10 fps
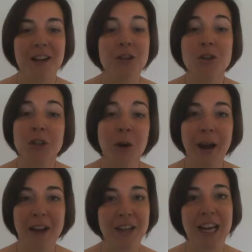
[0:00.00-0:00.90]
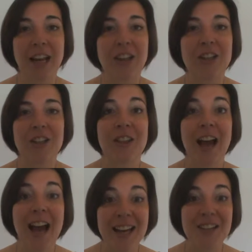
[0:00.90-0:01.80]
If you don't have a calendar,
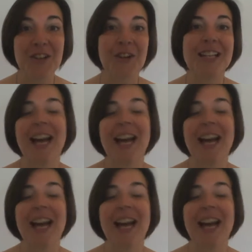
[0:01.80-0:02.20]
that is your